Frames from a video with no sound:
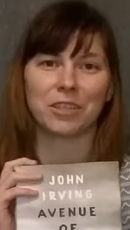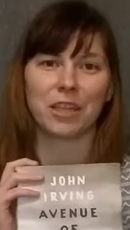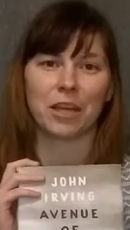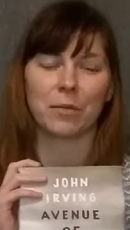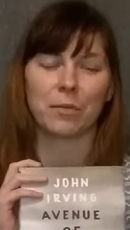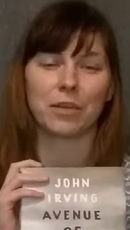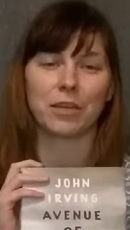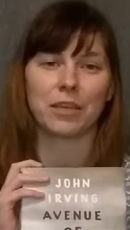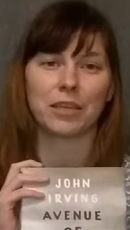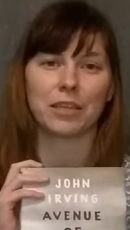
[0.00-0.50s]
was
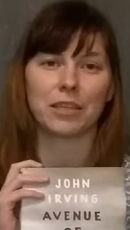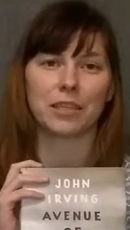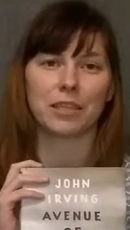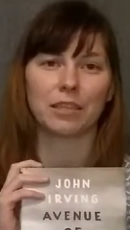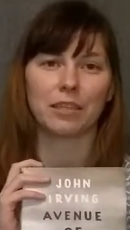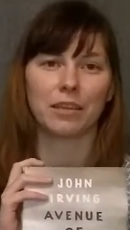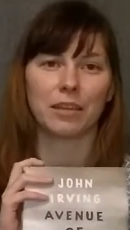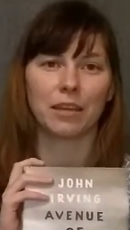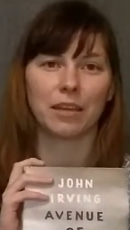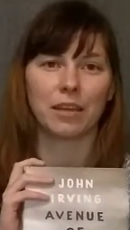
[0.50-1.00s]
able to
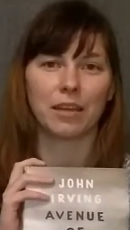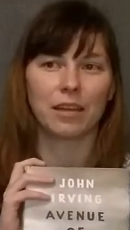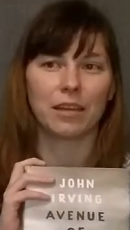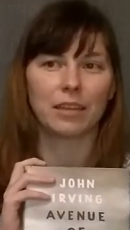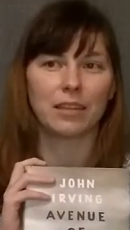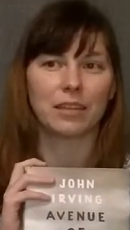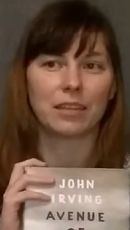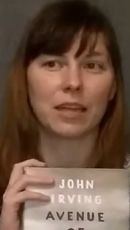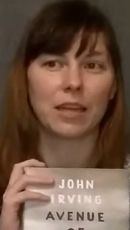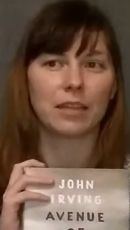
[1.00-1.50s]

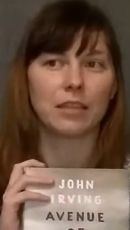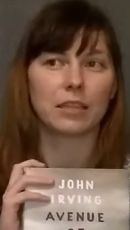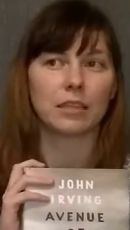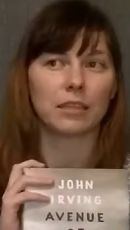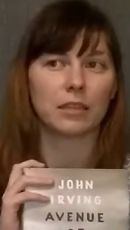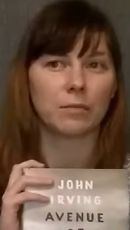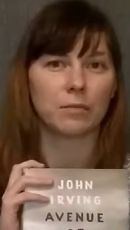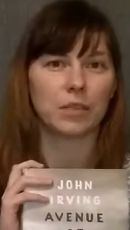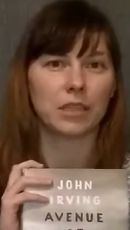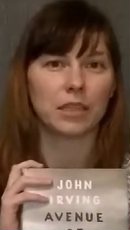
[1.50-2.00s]
sense
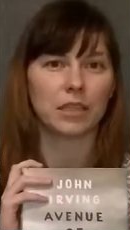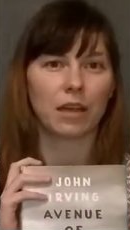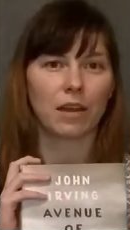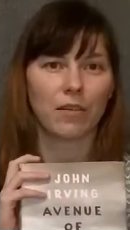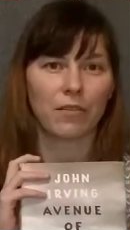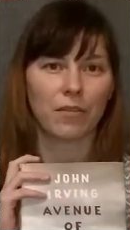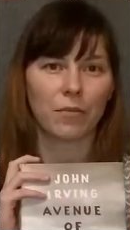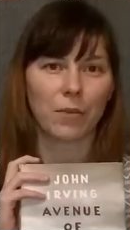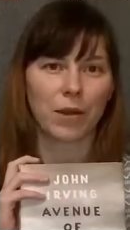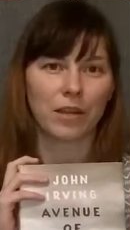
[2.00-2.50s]
some
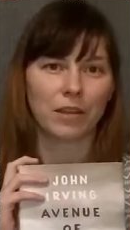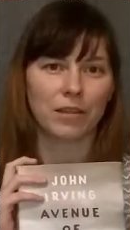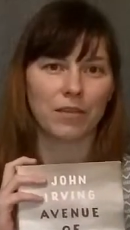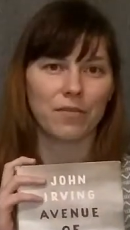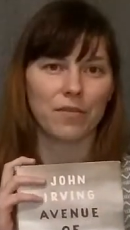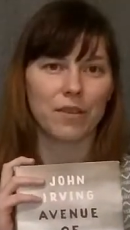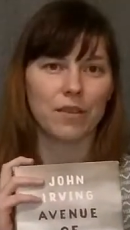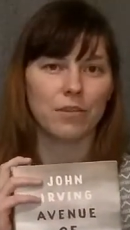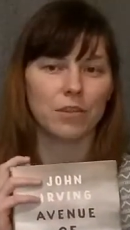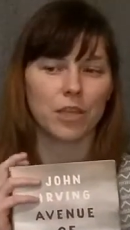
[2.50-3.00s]
stuff about the
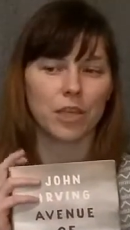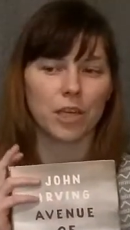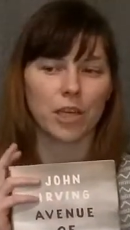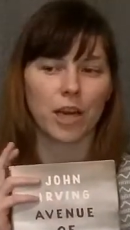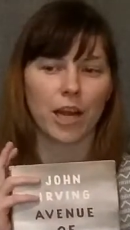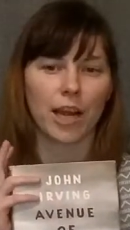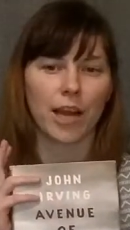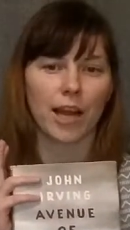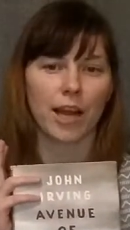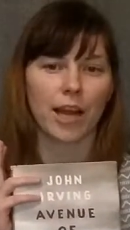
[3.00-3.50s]

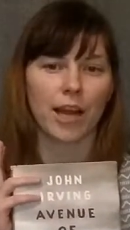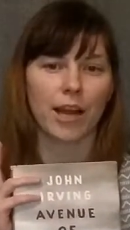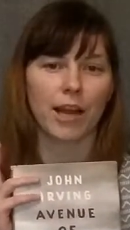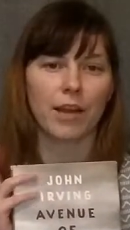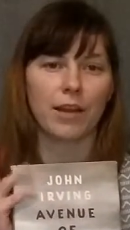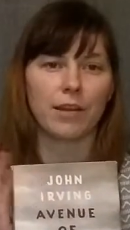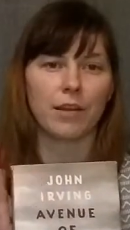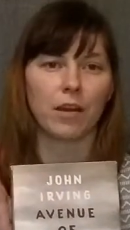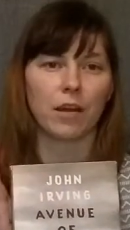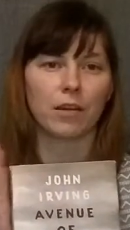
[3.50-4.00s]
future
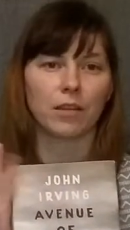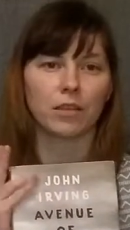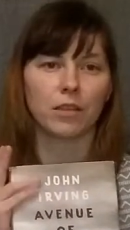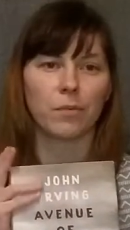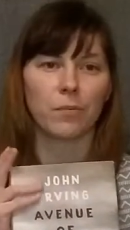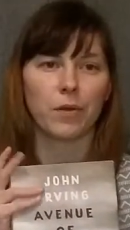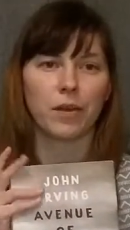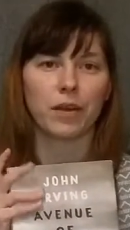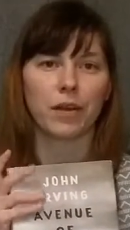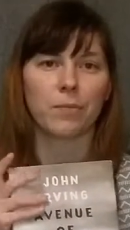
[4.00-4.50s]
and
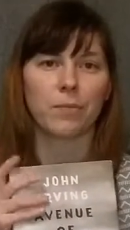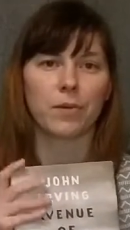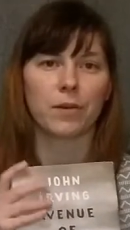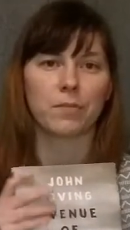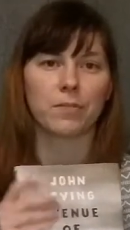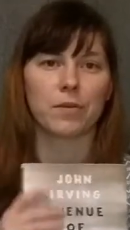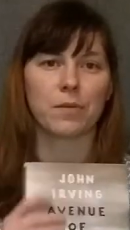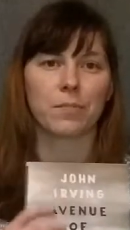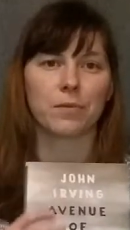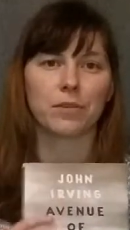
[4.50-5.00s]
also pick up
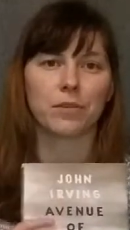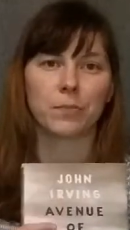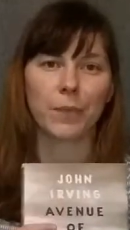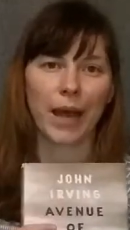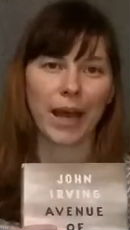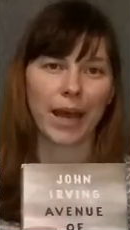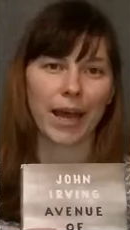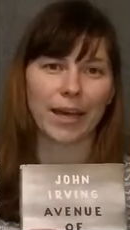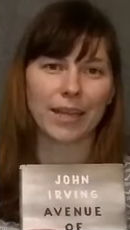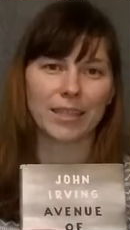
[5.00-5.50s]
on people's
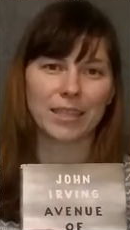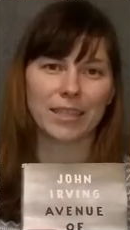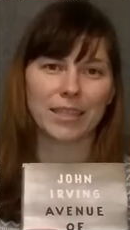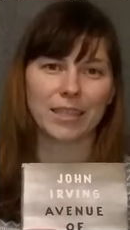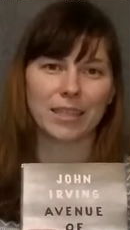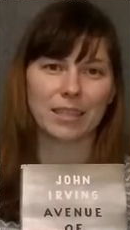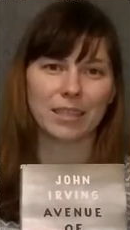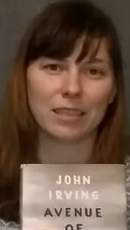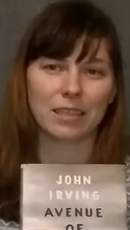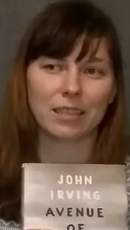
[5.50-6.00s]

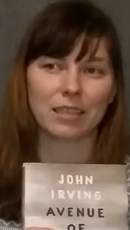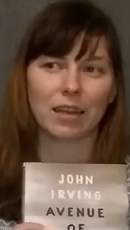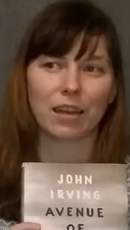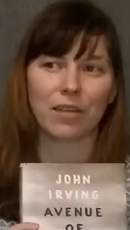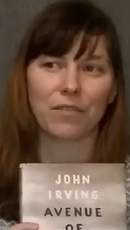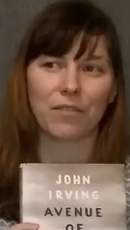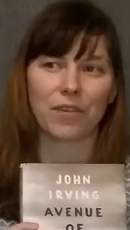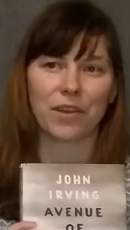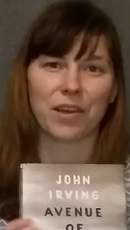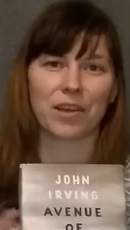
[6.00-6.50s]
pasts and
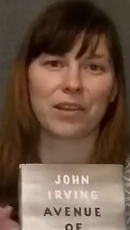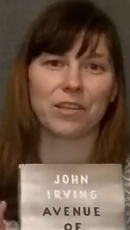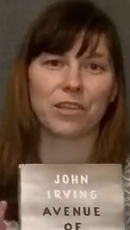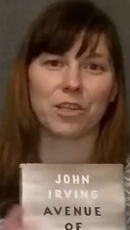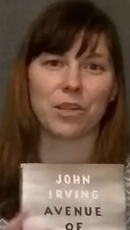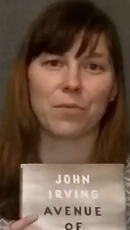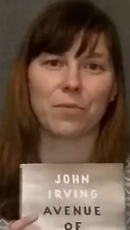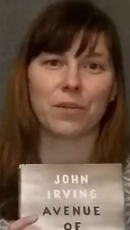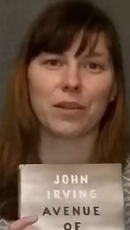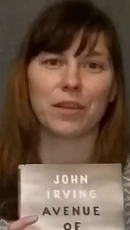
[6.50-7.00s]
stuff, and
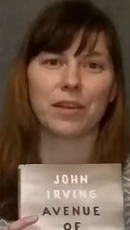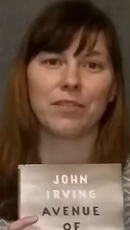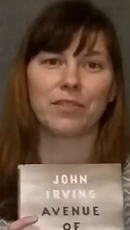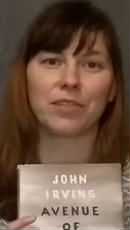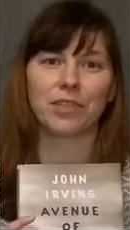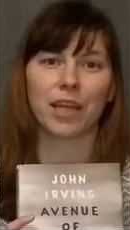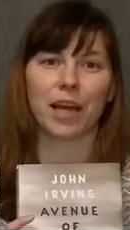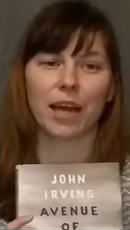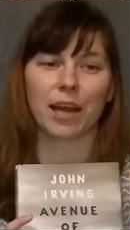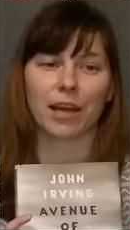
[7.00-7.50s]
she
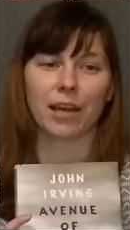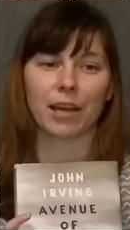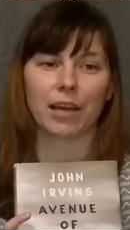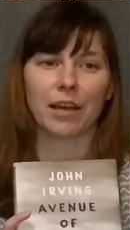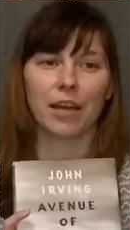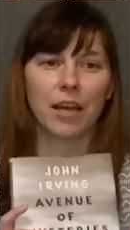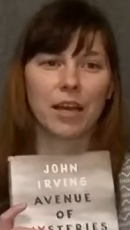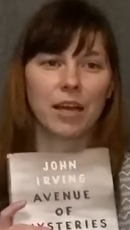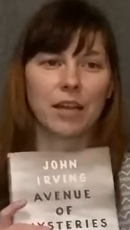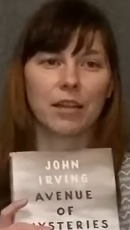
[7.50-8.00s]
believes that
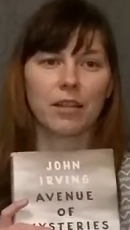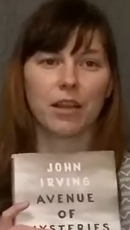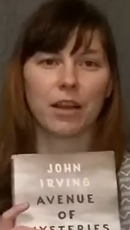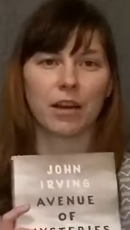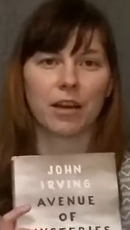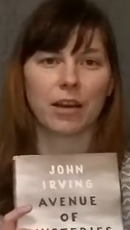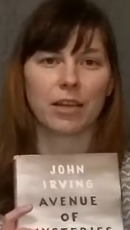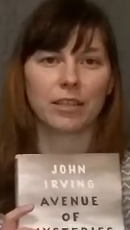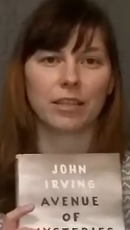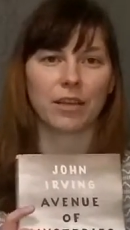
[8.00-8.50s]

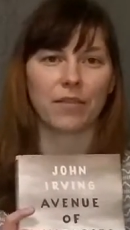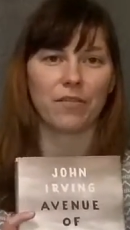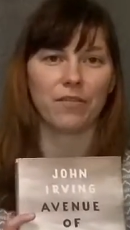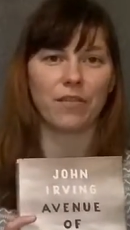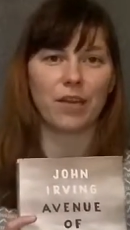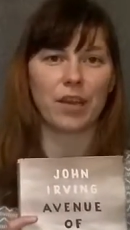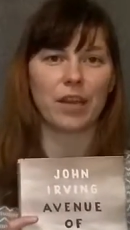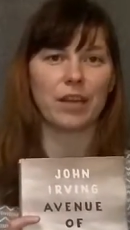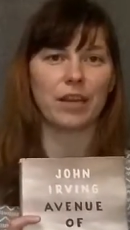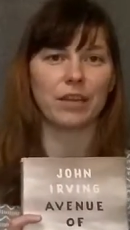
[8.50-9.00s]
there is a
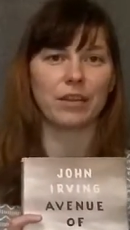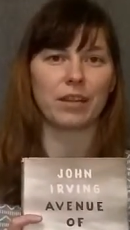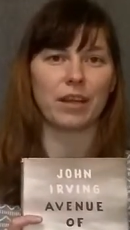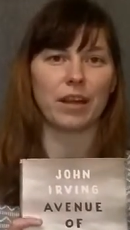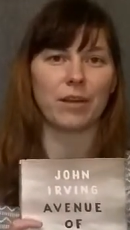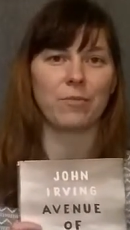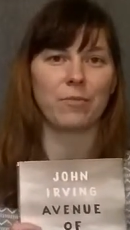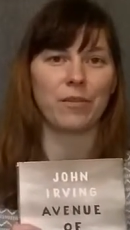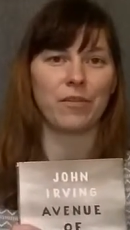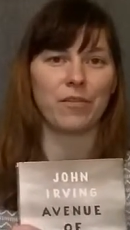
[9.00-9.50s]
fate
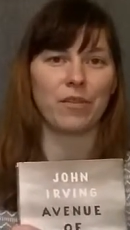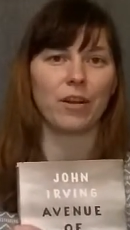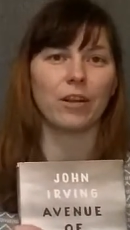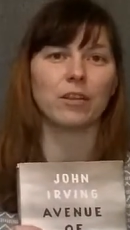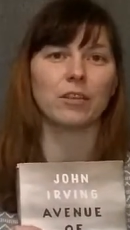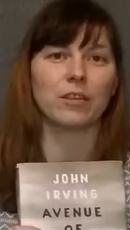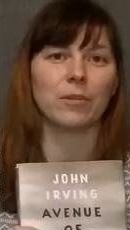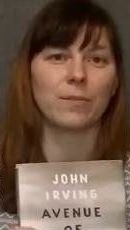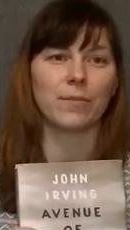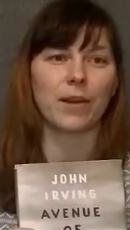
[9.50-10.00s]
that
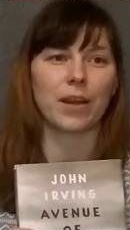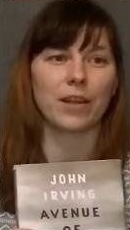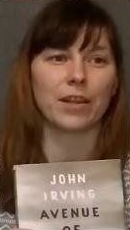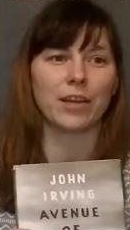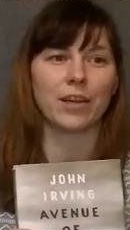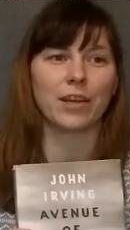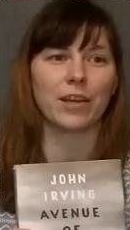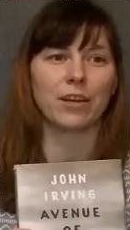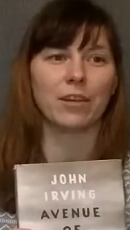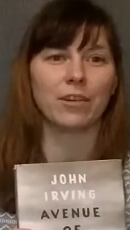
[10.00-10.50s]
befalls her
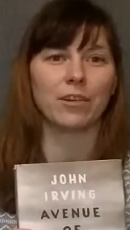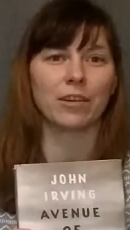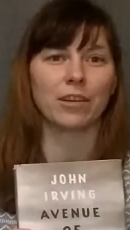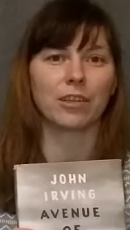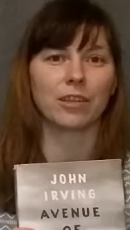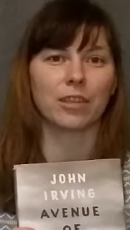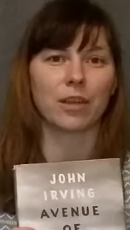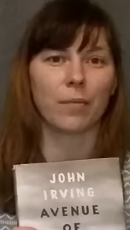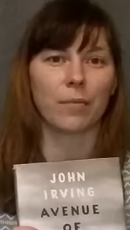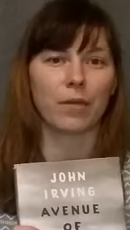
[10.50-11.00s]
brother
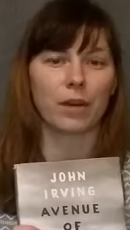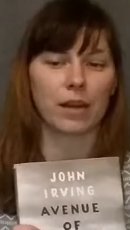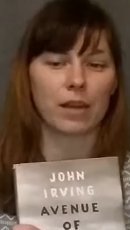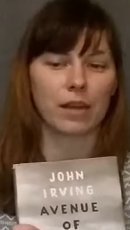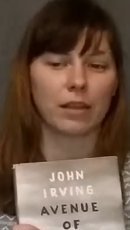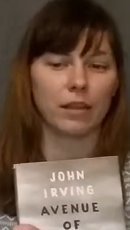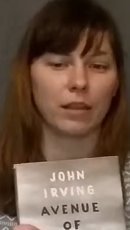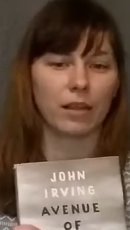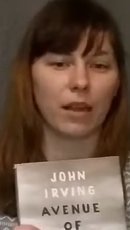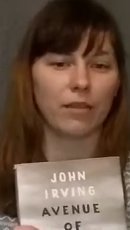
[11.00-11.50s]
or somebody
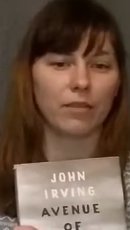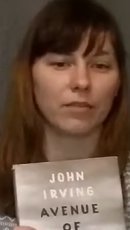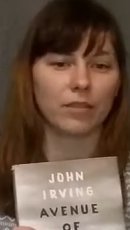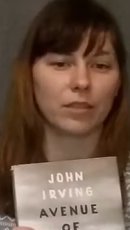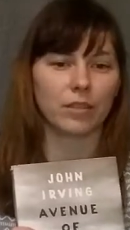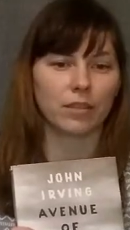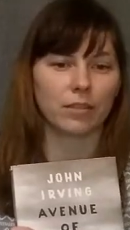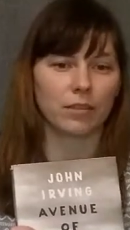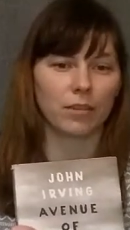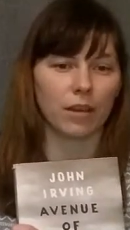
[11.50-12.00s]

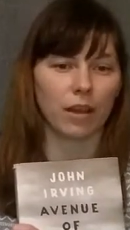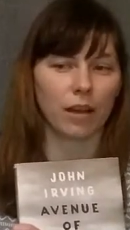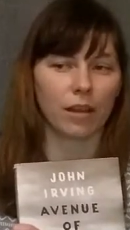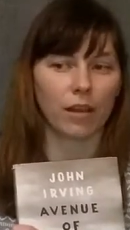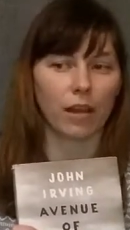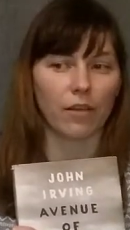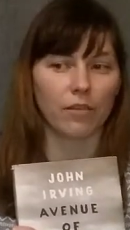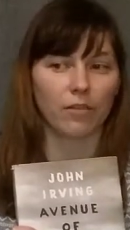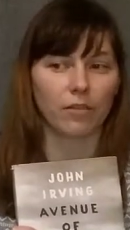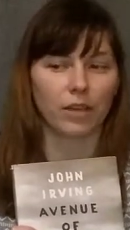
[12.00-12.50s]
a
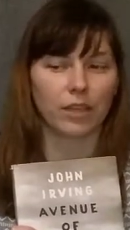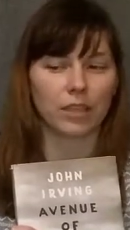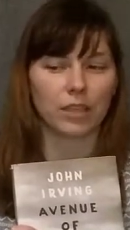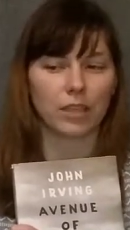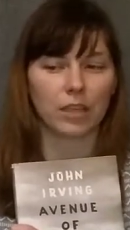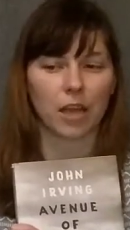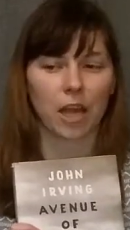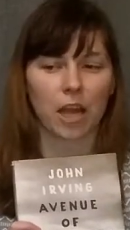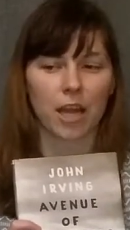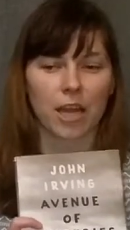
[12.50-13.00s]
loved one
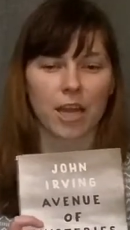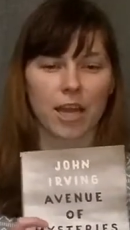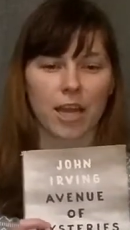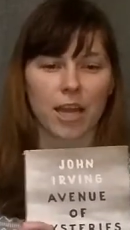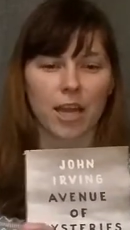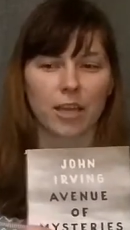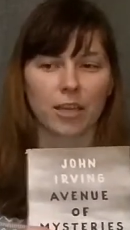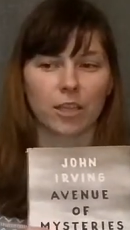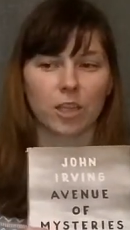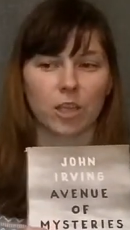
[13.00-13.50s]
to her,
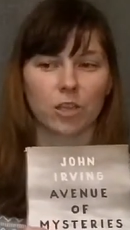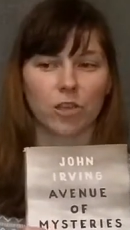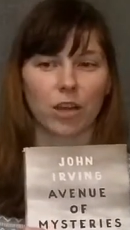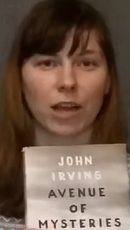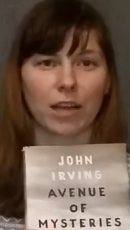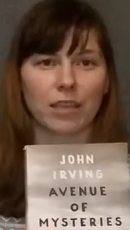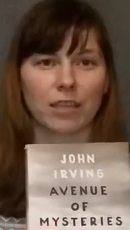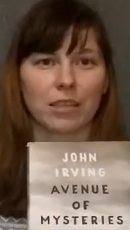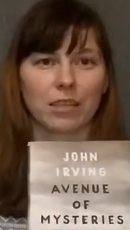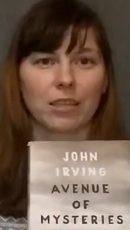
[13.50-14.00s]
and she
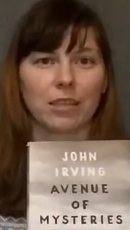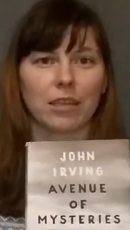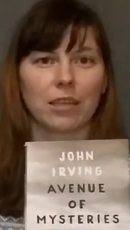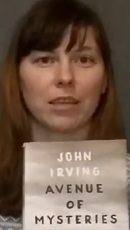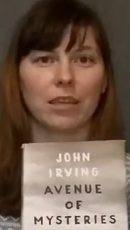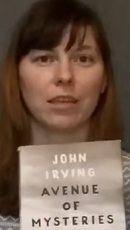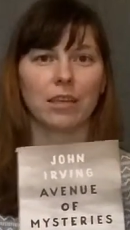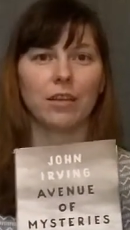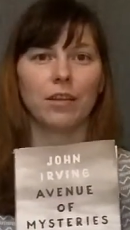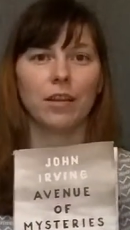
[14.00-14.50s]
tries
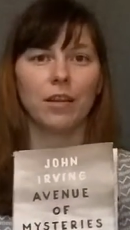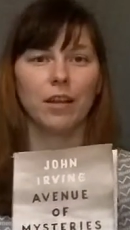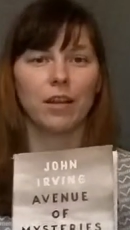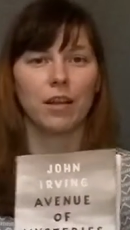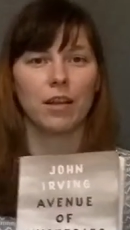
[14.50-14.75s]
to